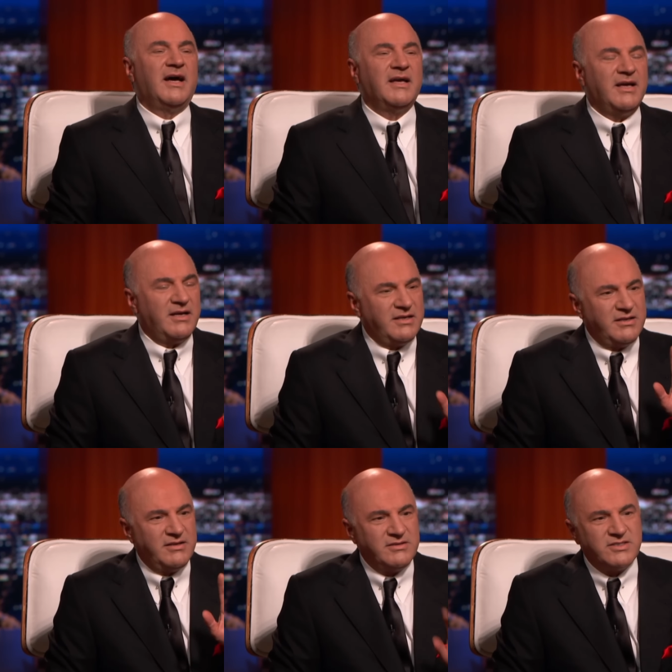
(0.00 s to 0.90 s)
Yes.
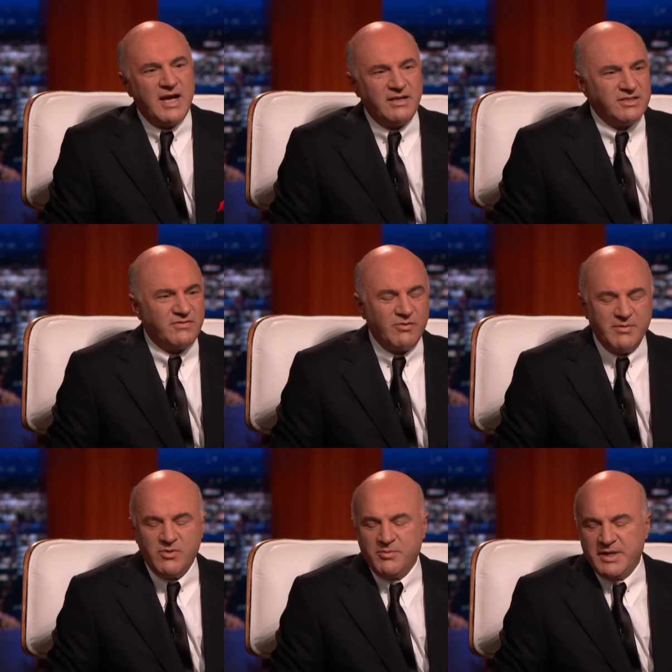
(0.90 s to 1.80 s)
Silence for
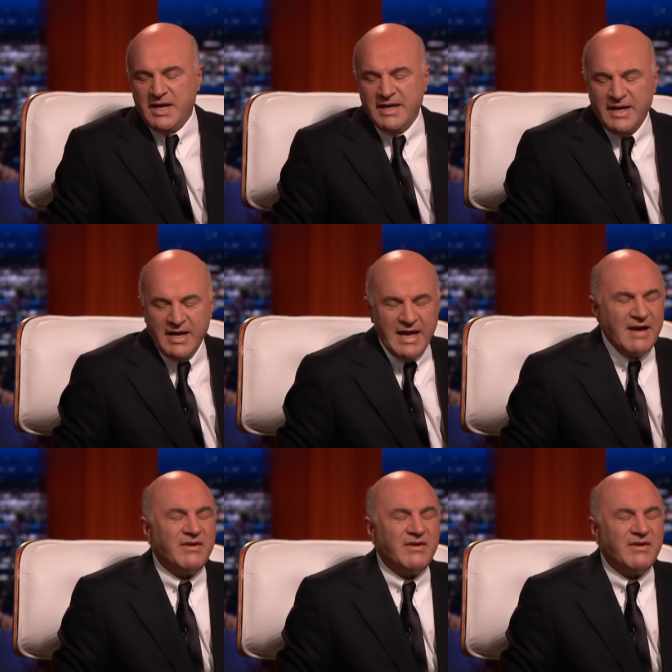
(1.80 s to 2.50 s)
one moment. Yes. I, I have a